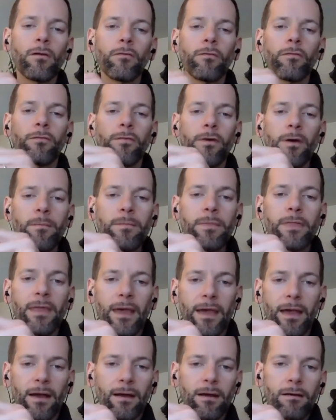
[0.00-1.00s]
From
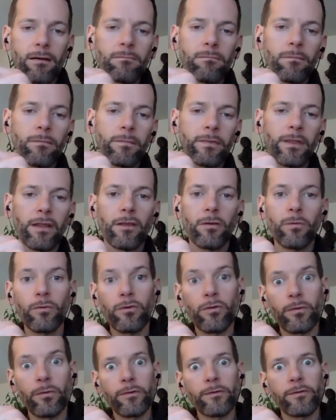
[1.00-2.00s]
there, then you would
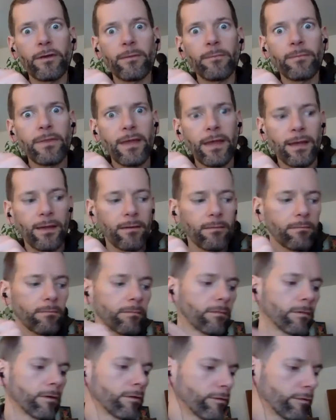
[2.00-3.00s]
do the same thing.
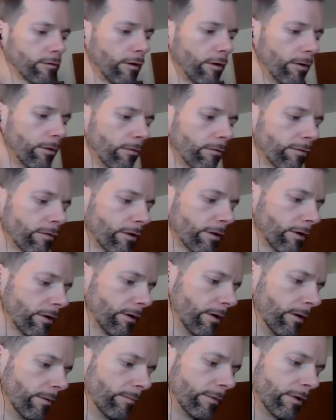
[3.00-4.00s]
So
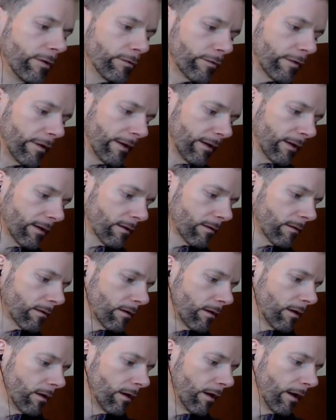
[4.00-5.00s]
for music,
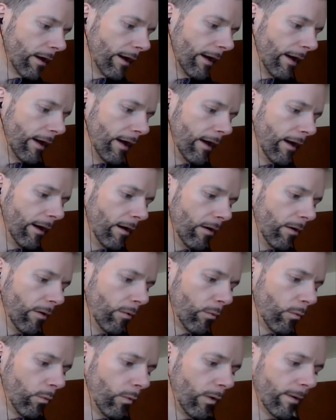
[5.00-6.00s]
uh,
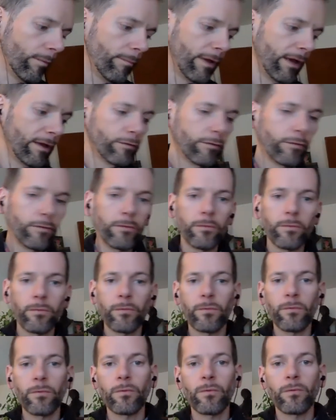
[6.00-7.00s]
what makes
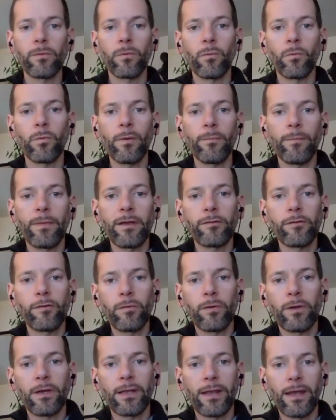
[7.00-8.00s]
you what makes
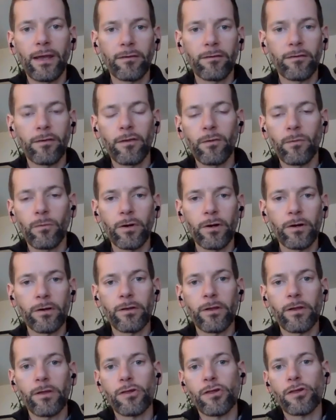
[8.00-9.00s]
you connect to the
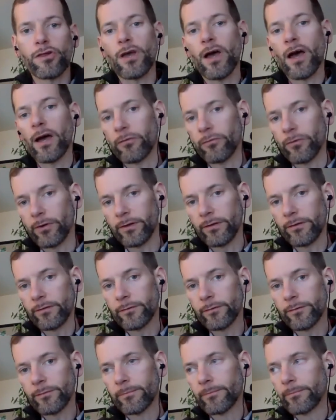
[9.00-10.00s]
word
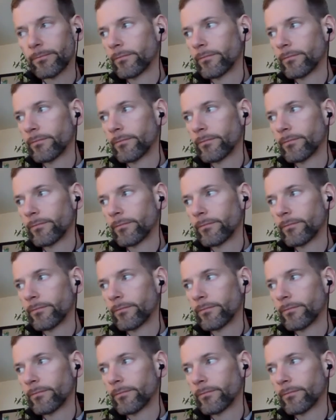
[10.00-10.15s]
genres?